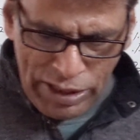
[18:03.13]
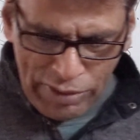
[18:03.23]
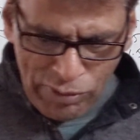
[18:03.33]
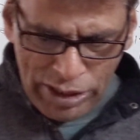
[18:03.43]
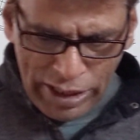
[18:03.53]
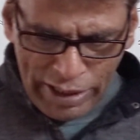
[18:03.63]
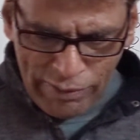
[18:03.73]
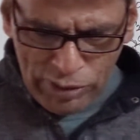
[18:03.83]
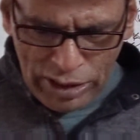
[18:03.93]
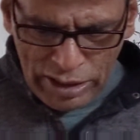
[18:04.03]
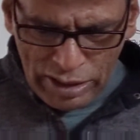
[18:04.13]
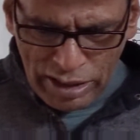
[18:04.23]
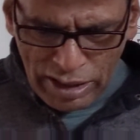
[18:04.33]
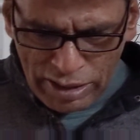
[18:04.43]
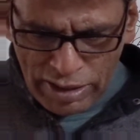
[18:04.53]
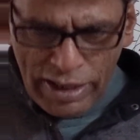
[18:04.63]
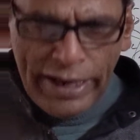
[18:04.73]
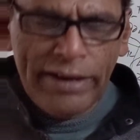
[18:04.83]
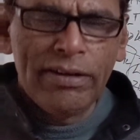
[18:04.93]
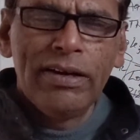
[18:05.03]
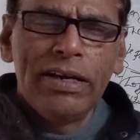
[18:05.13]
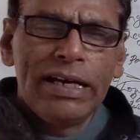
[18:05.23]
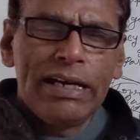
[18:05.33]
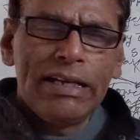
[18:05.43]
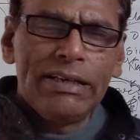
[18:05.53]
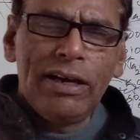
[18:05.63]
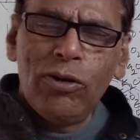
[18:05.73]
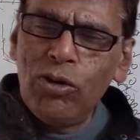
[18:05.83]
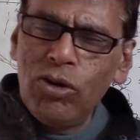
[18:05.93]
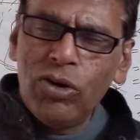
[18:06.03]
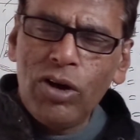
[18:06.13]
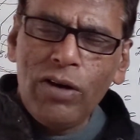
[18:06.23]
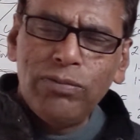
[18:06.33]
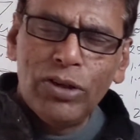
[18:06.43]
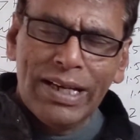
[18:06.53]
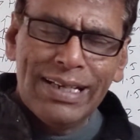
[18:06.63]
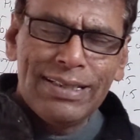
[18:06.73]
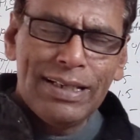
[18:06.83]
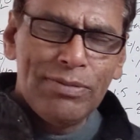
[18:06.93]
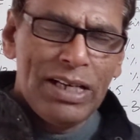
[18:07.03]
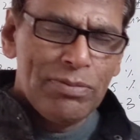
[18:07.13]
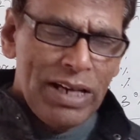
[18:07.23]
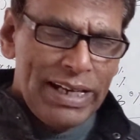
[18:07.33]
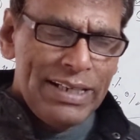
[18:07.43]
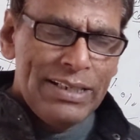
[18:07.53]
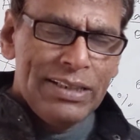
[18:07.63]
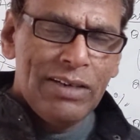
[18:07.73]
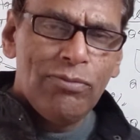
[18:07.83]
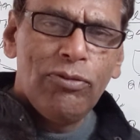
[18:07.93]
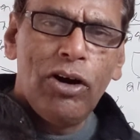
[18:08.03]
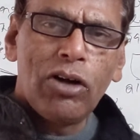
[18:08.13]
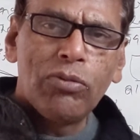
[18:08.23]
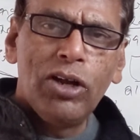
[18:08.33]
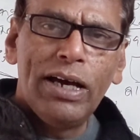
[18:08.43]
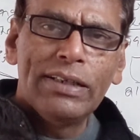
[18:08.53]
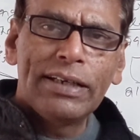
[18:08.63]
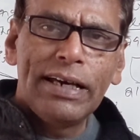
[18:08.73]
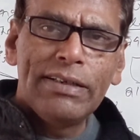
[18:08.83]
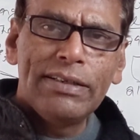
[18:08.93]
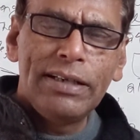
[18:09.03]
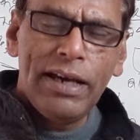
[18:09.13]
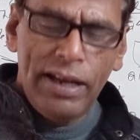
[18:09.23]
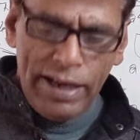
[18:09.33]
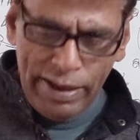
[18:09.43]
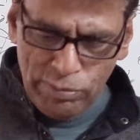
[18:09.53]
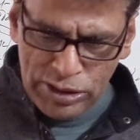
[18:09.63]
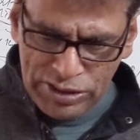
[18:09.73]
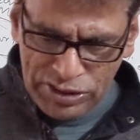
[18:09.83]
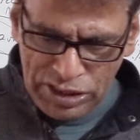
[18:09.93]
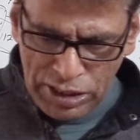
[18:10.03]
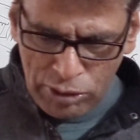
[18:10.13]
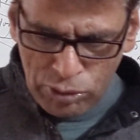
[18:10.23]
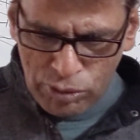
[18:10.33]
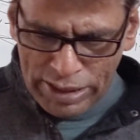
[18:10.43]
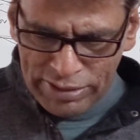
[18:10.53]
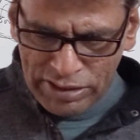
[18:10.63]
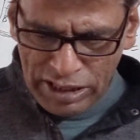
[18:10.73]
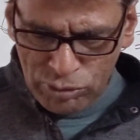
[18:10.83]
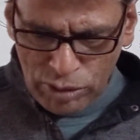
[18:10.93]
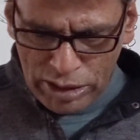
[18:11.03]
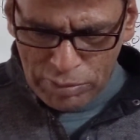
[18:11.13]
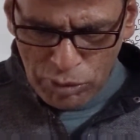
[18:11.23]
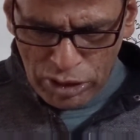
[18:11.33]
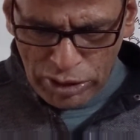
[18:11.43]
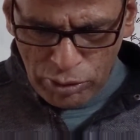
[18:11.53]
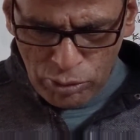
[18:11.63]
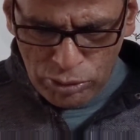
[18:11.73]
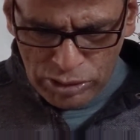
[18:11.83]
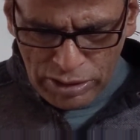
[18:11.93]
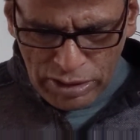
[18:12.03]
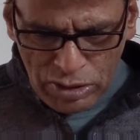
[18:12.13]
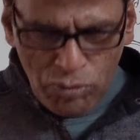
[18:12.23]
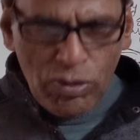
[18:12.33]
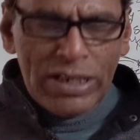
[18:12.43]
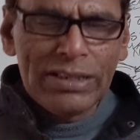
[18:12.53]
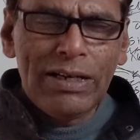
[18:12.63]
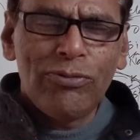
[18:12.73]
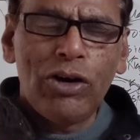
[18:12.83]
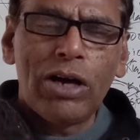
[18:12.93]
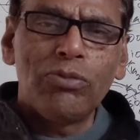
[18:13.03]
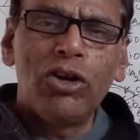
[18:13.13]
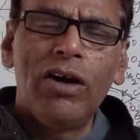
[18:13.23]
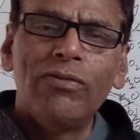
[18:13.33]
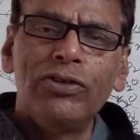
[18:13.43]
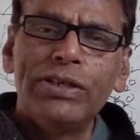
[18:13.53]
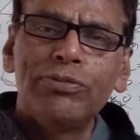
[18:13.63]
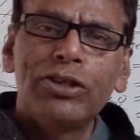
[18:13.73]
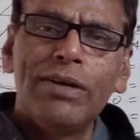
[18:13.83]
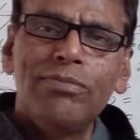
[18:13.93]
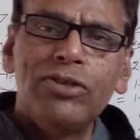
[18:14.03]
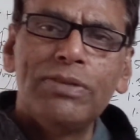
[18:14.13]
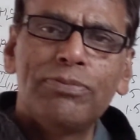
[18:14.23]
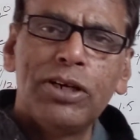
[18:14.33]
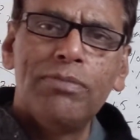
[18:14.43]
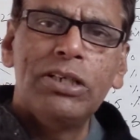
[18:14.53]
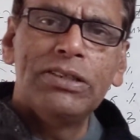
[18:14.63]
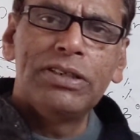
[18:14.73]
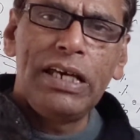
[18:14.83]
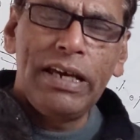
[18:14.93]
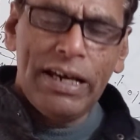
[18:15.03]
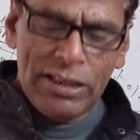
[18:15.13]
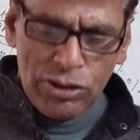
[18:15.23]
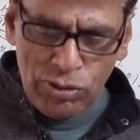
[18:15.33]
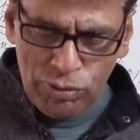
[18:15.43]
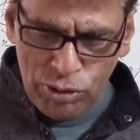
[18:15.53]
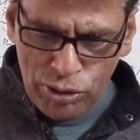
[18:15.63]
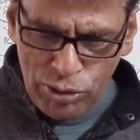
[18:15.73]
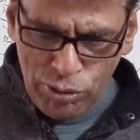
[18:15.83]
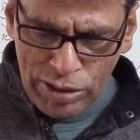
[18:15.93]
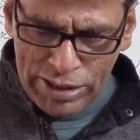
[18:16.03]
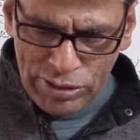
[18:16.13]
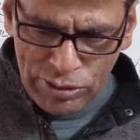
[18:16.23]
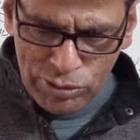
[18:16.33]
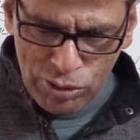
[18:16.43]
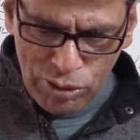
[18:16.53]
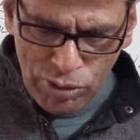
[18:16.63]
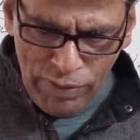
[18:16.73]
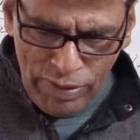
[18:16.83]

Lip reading: Then we have the carnolite. It is a ore of potassium and magnesium. Formula is KCl, MgCl2 and 6 water molecules. What is the formula of gypsum? Gypsum is CaSO4, 2H2O.